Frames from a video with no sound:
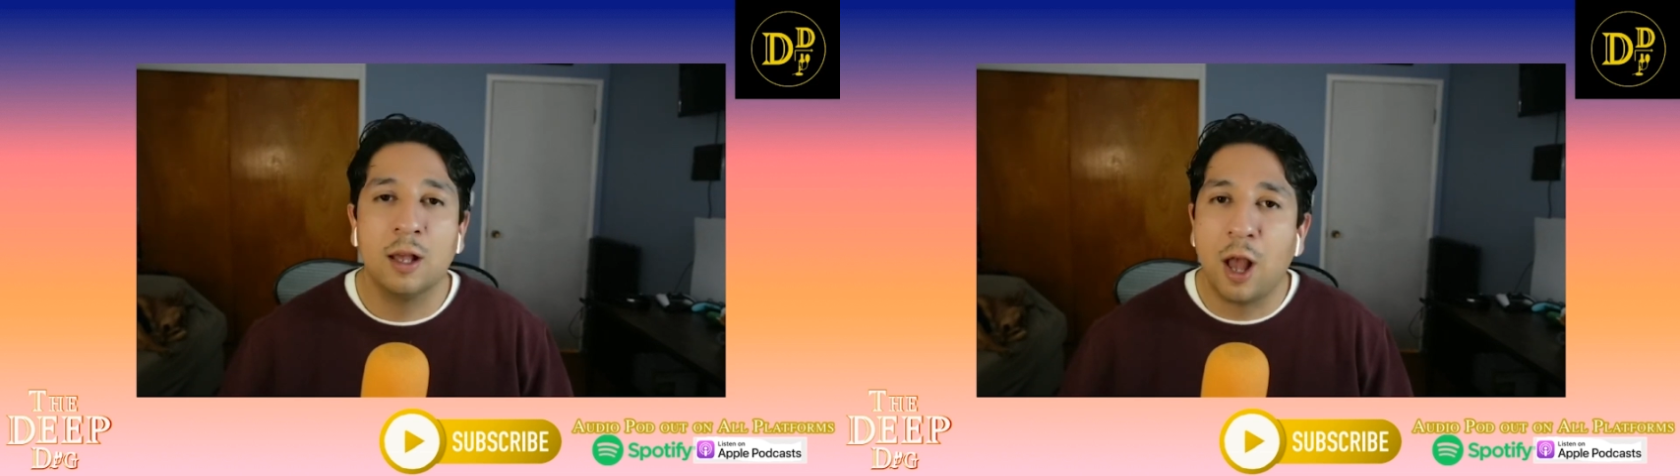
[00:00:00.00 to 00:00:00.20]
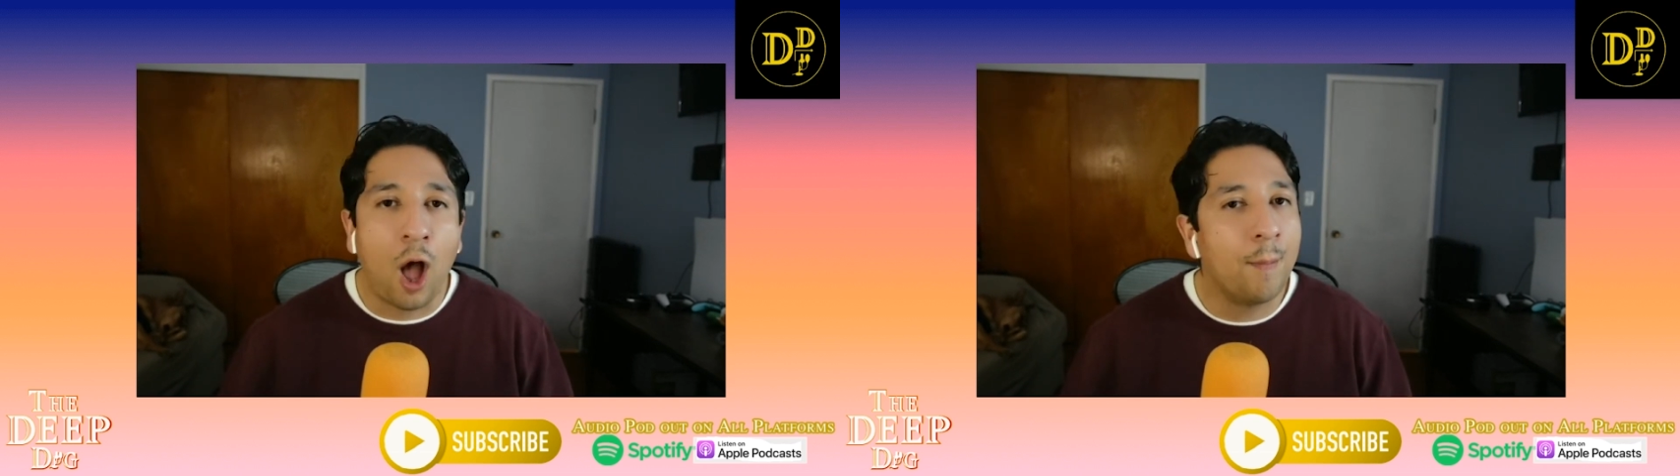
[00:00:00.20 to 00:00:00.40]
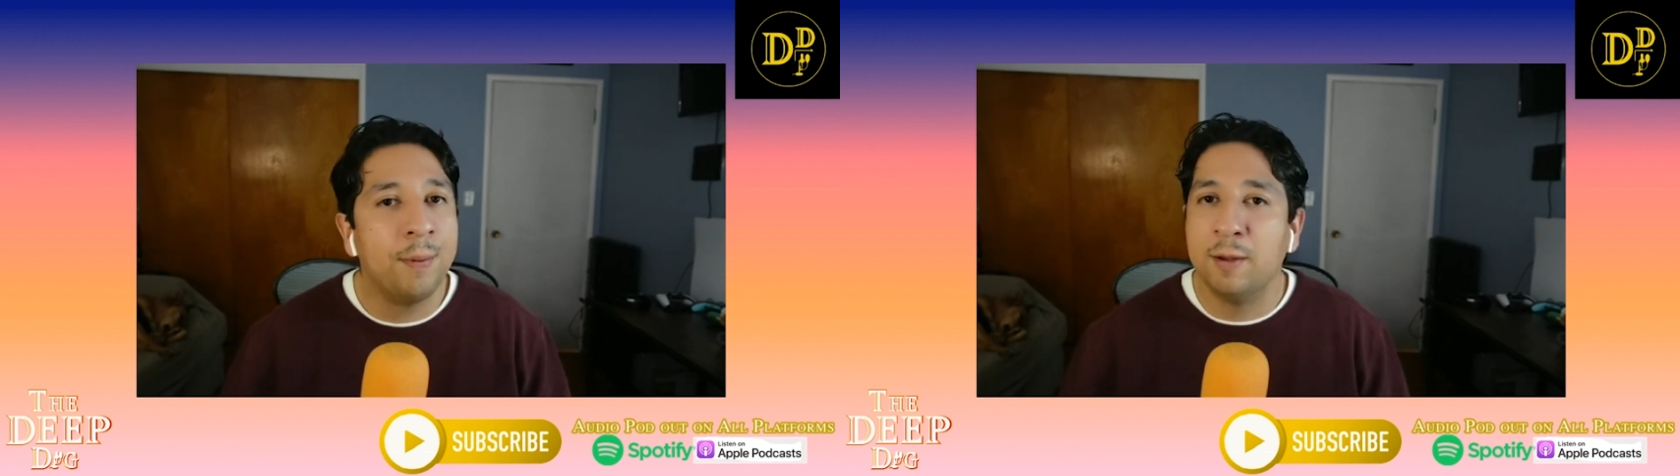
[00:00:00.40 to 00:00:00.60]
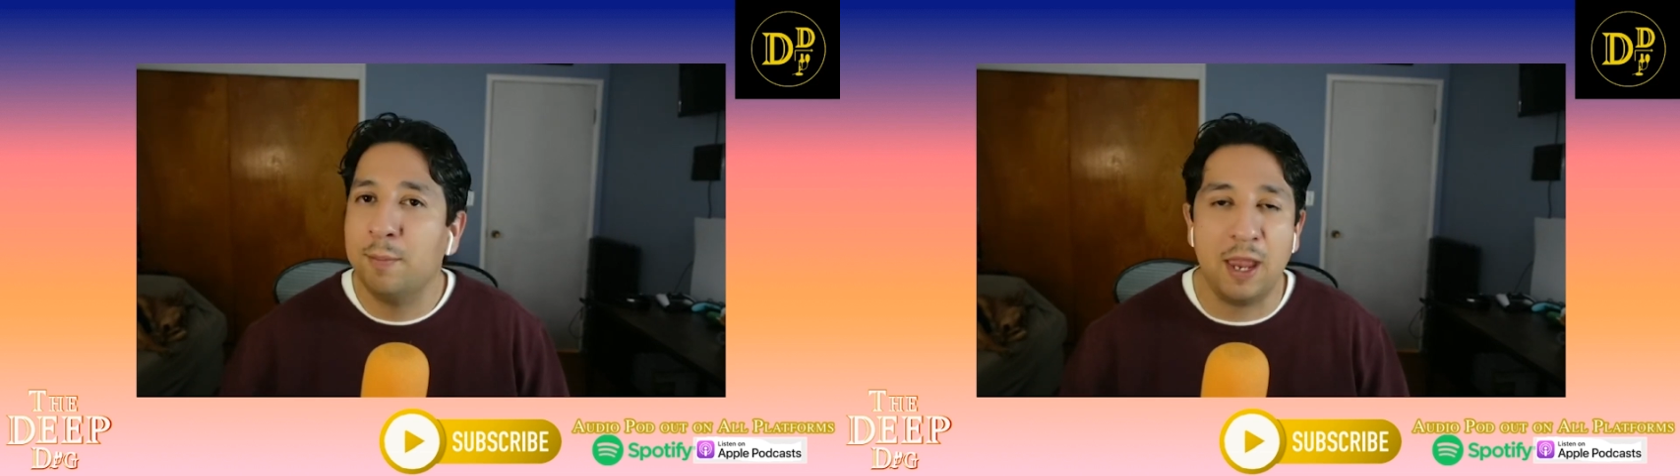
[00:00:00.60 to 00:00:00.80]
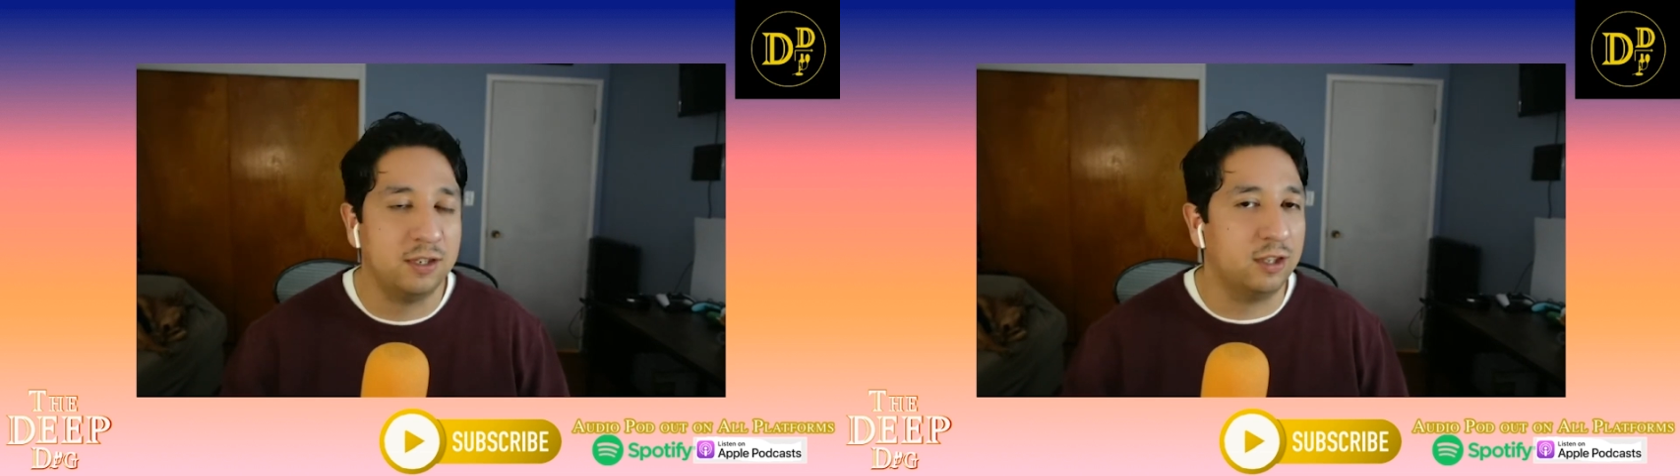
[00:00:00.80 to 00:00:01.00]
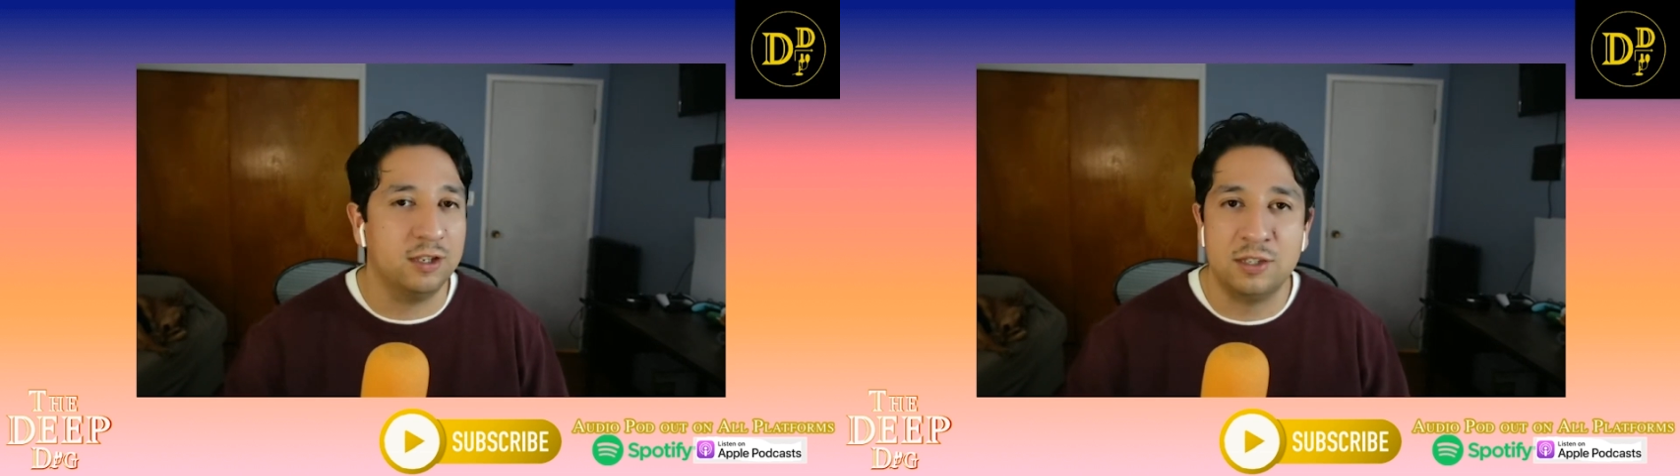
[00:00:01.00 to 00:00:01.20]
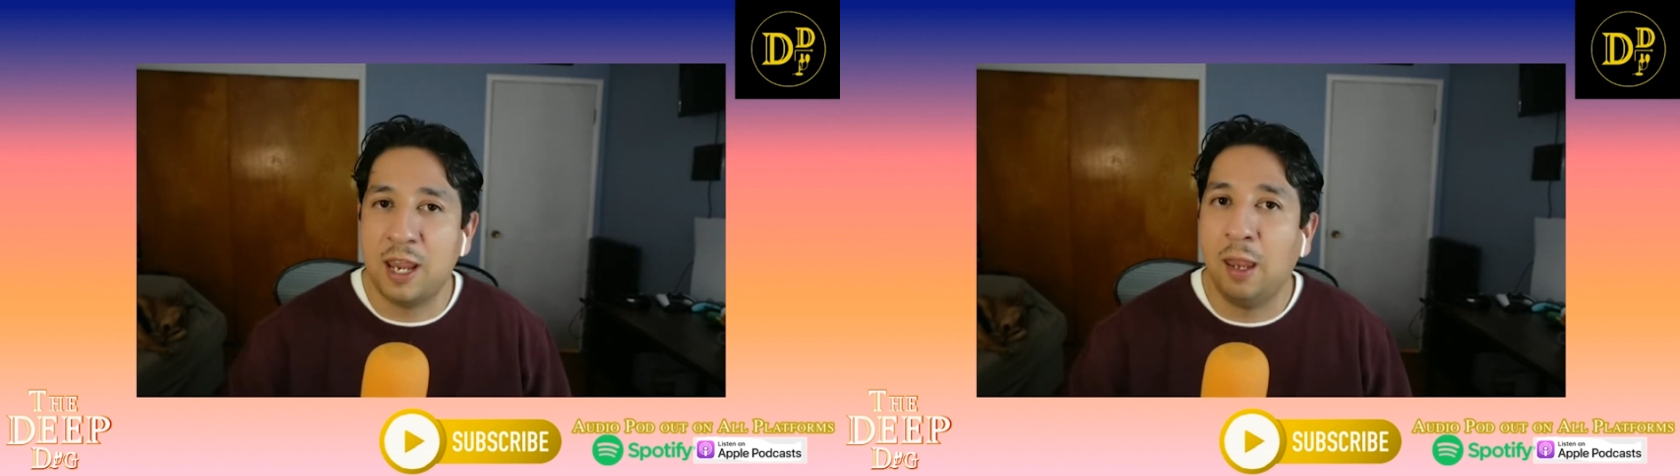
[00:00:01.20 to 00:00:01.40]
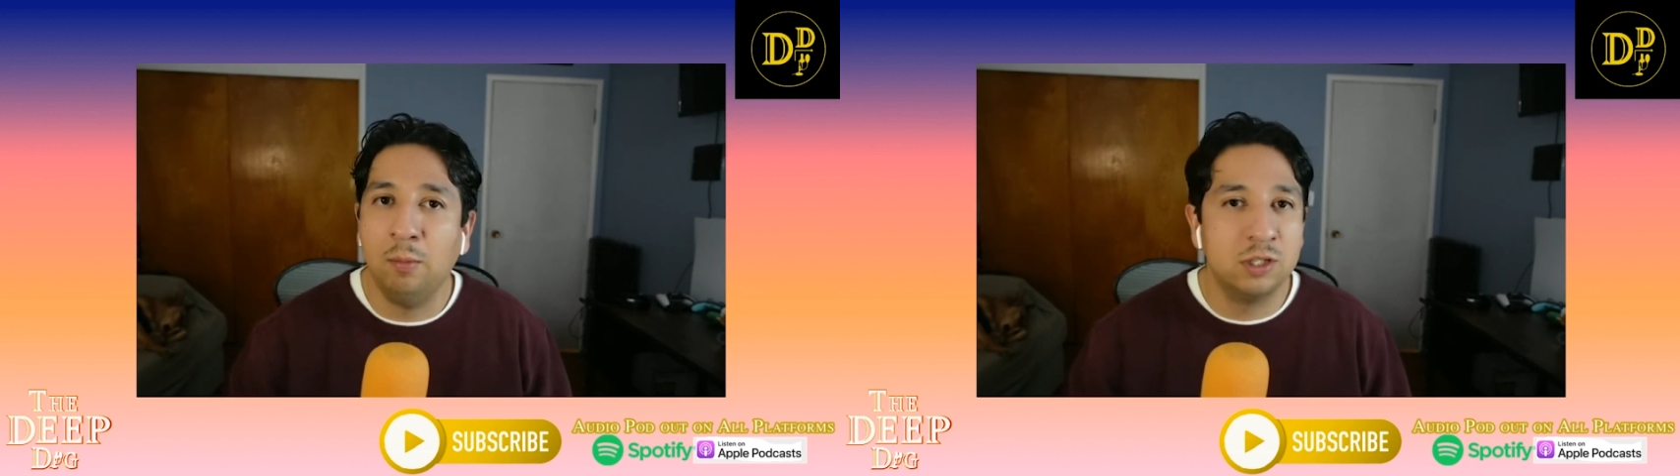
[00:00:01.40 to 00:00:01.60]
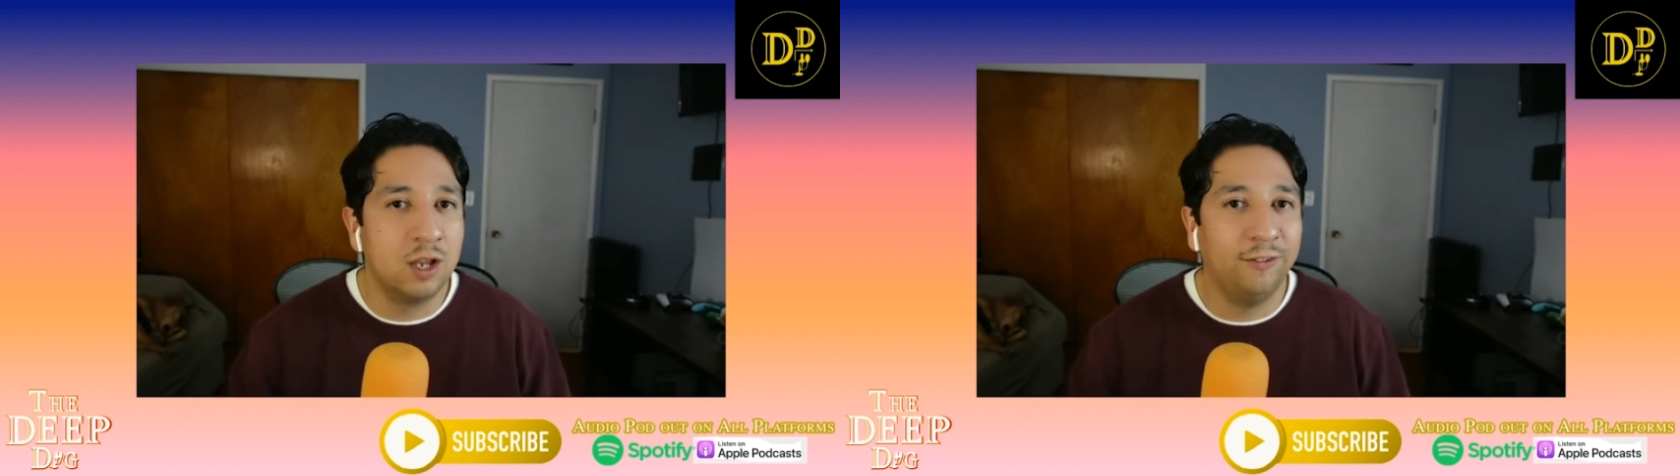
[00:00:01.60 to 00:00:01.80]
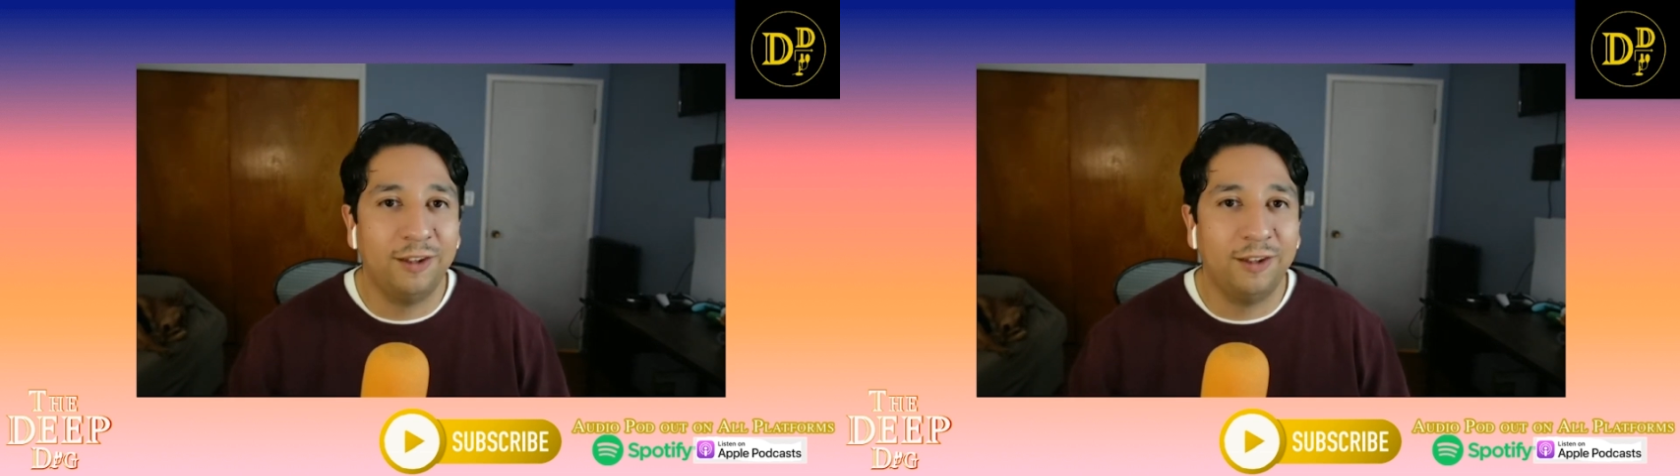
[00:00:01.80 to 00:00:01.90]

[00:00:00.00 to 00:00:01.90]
copy and paste the same stuff